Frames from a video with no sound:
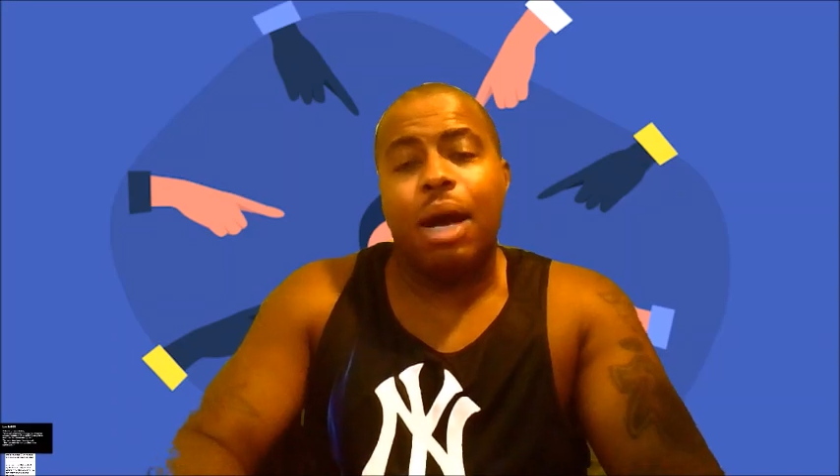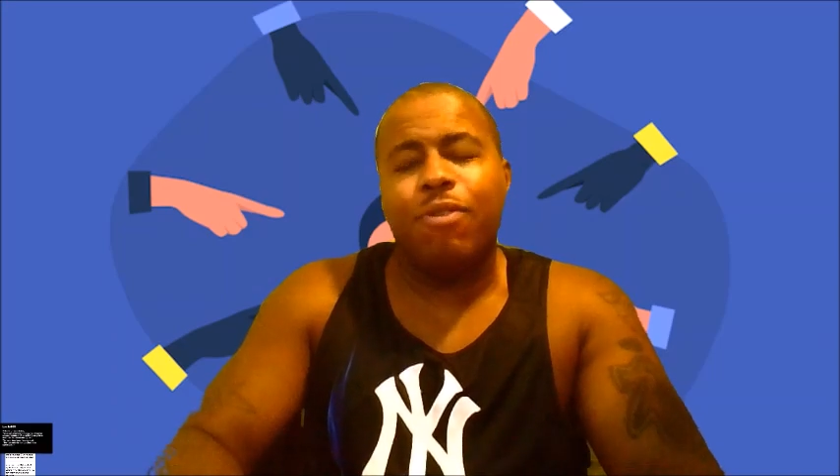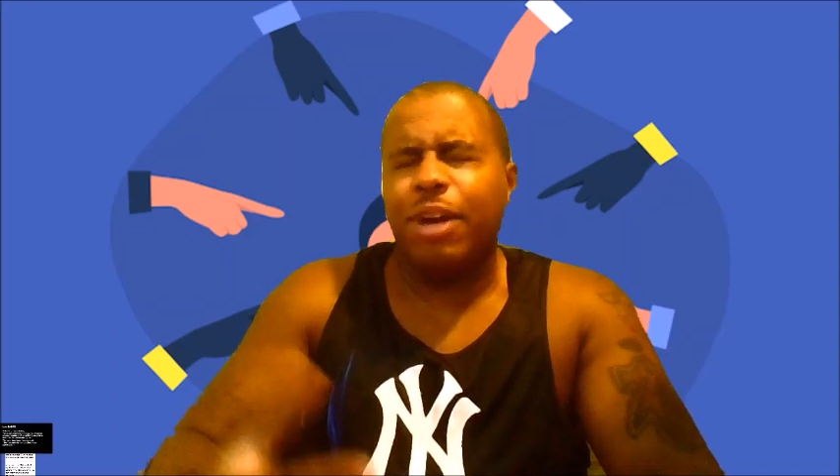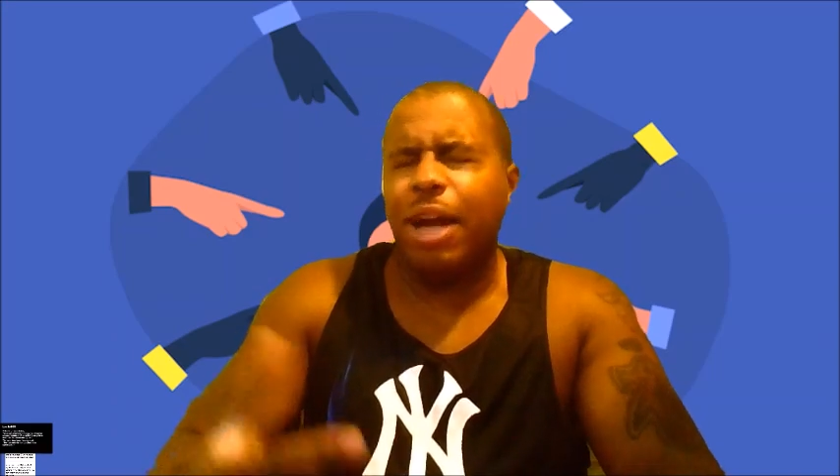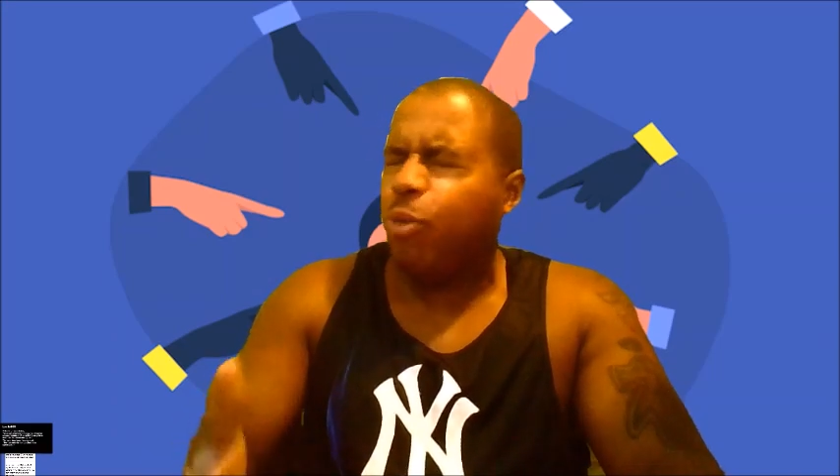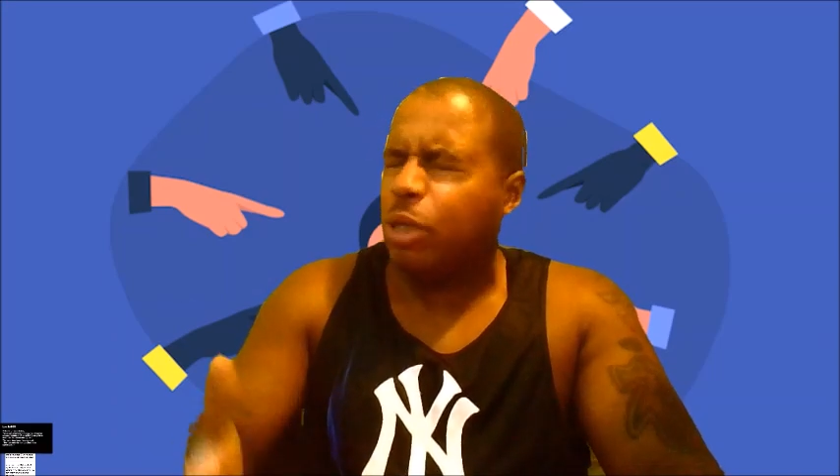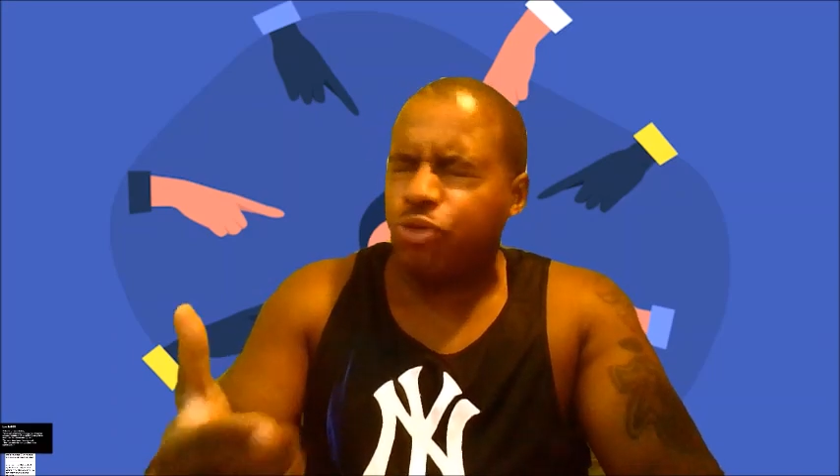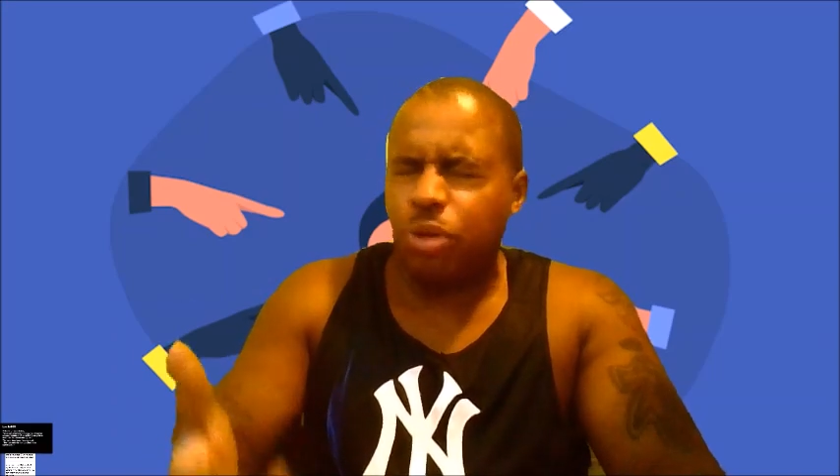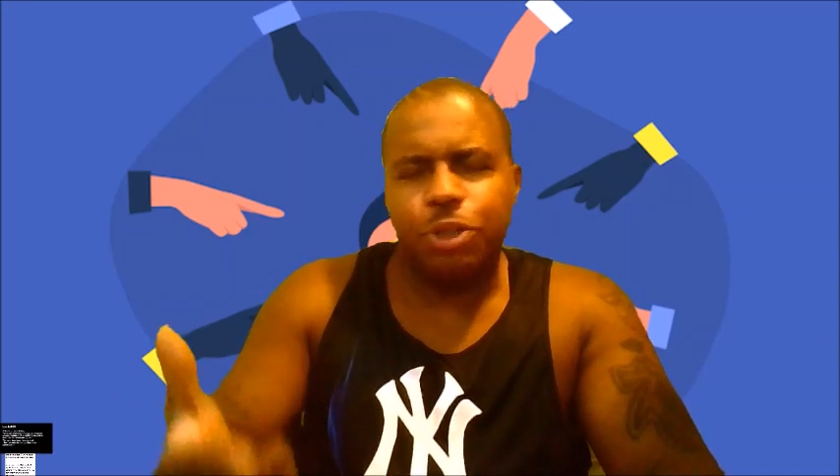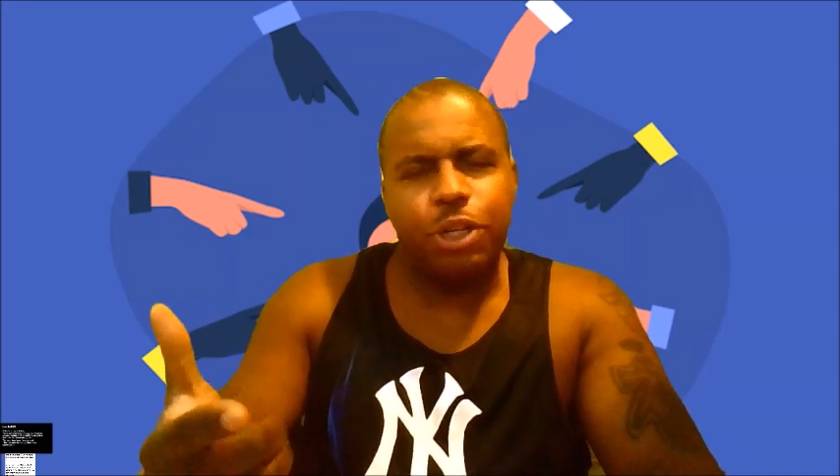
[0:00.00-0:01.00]
I forgot
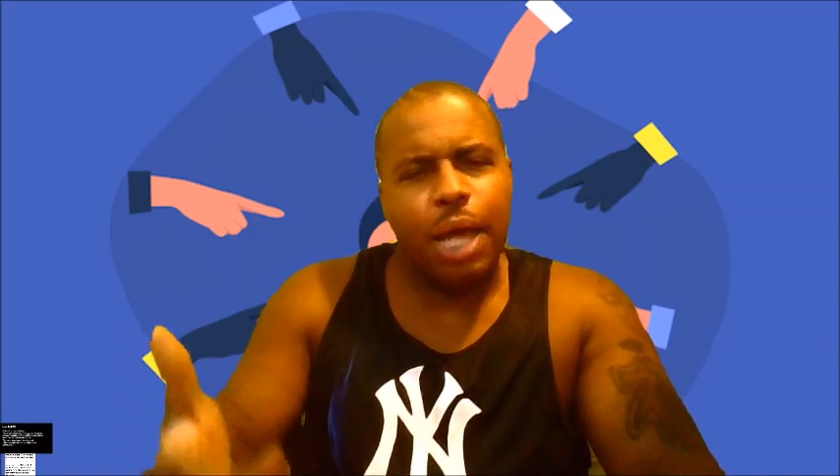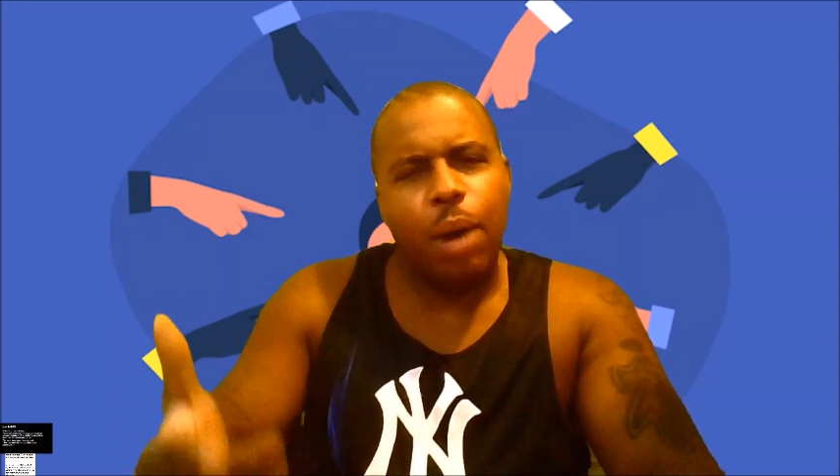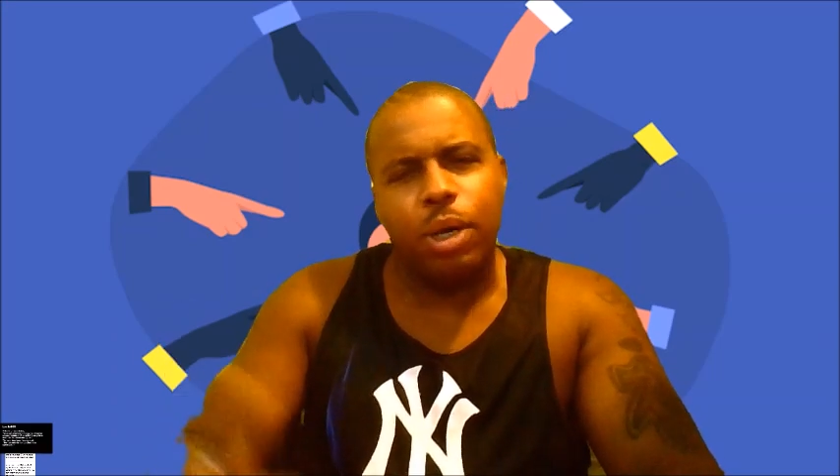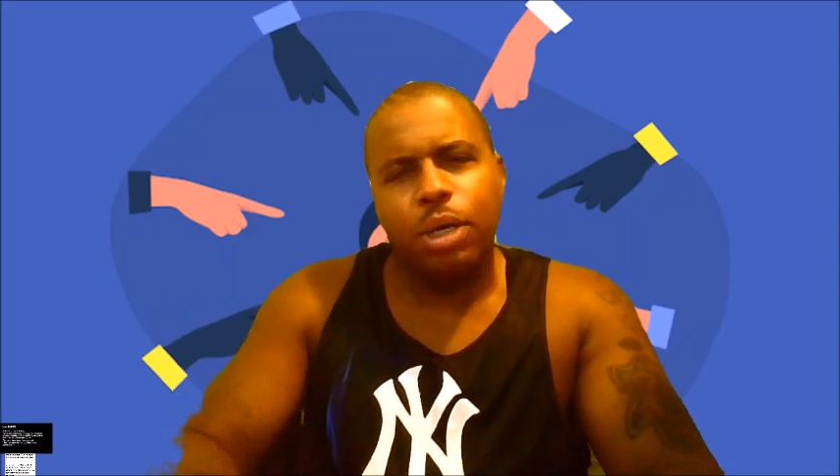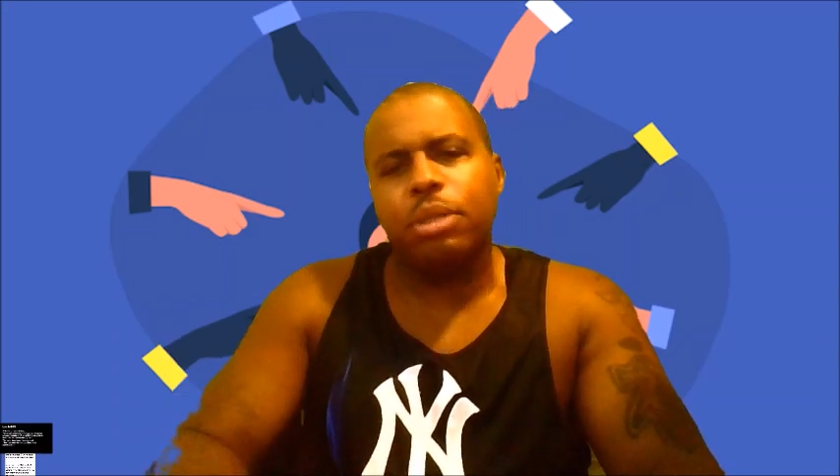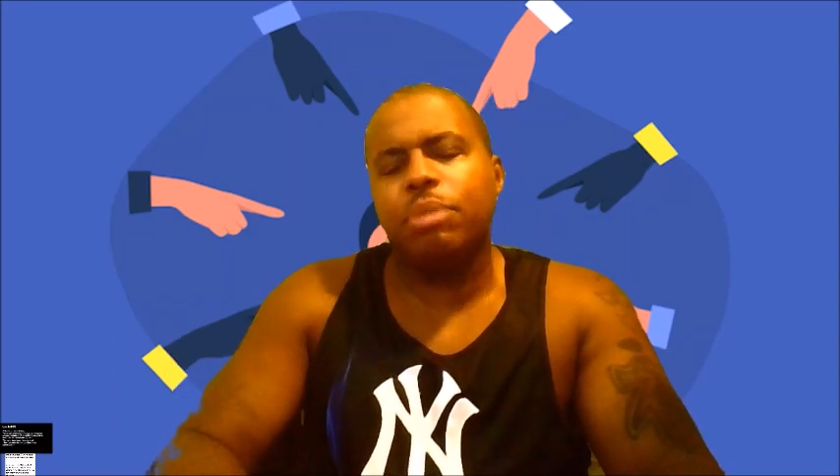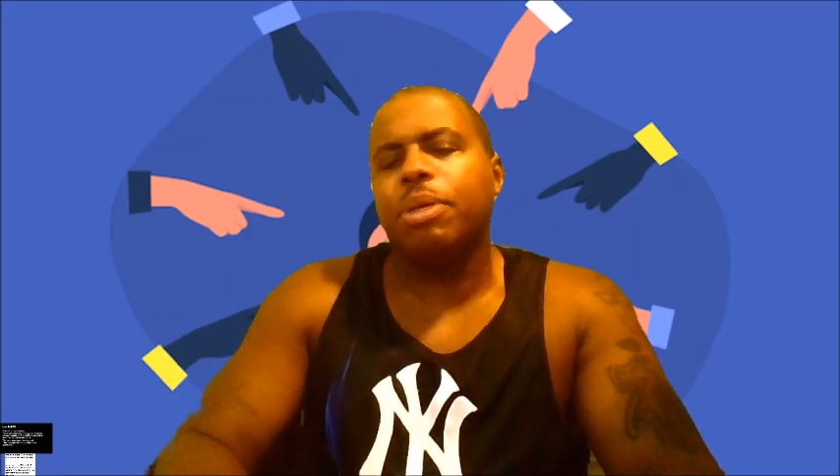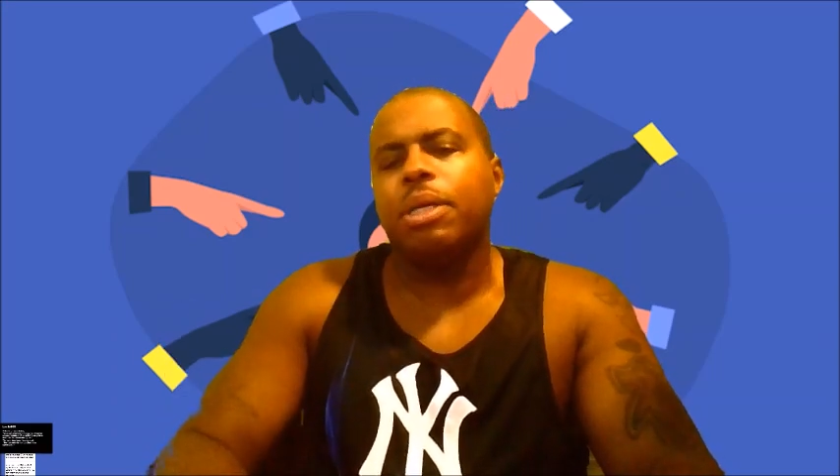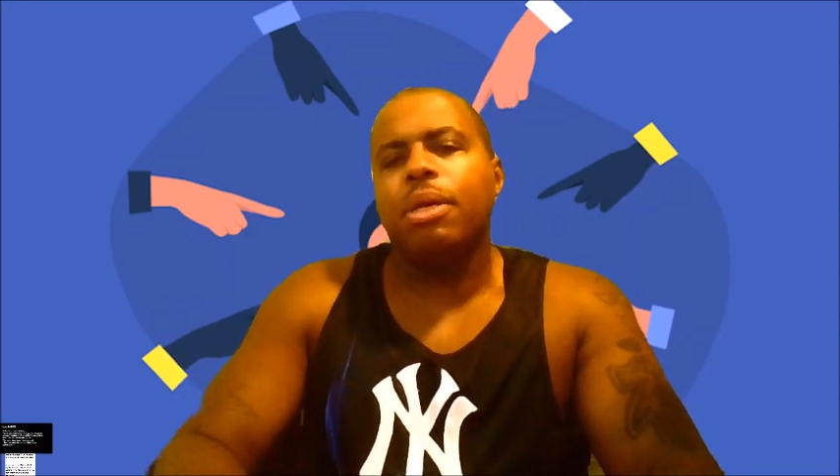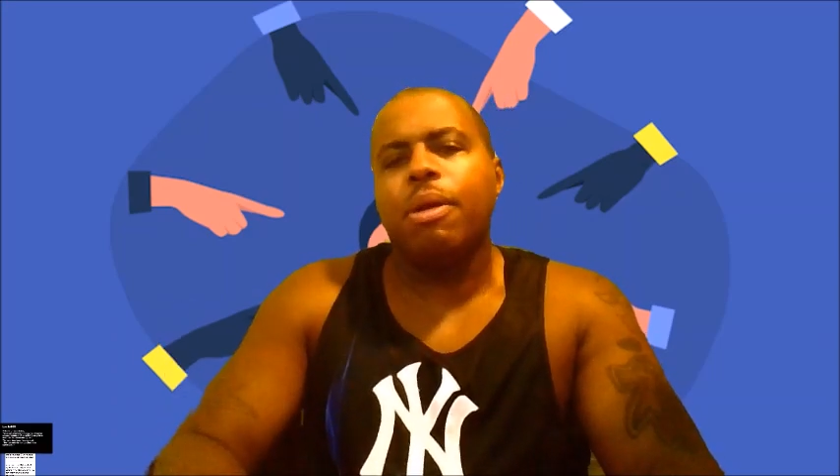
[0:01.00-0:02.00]
which scripture that was,
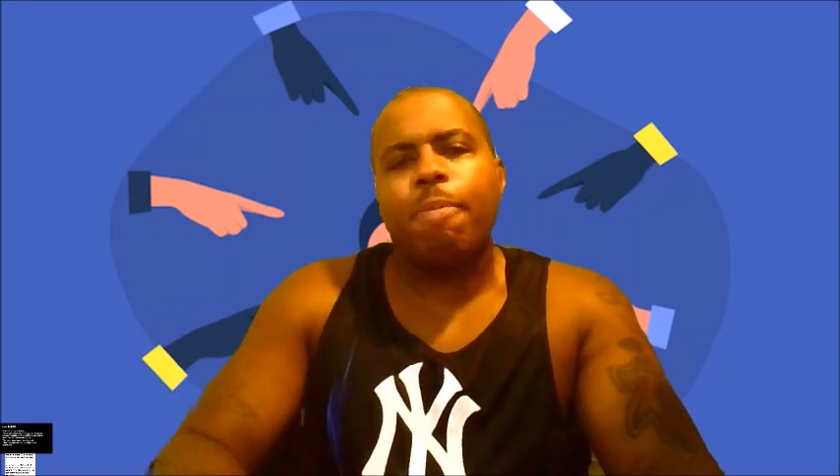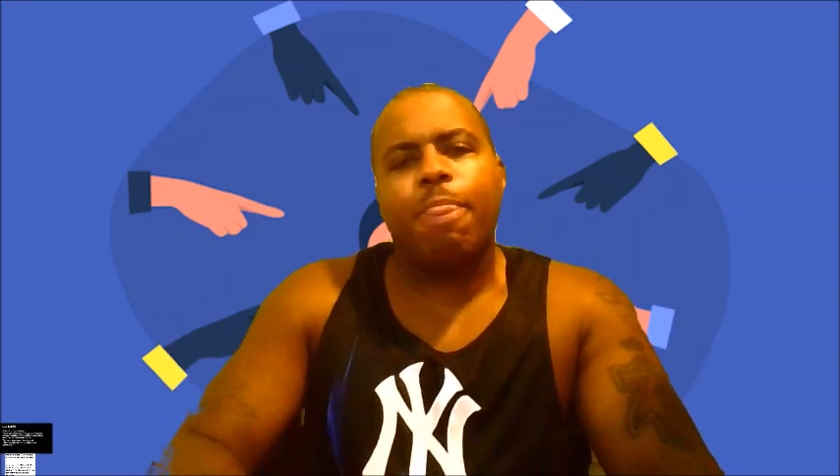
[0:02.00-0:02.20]
but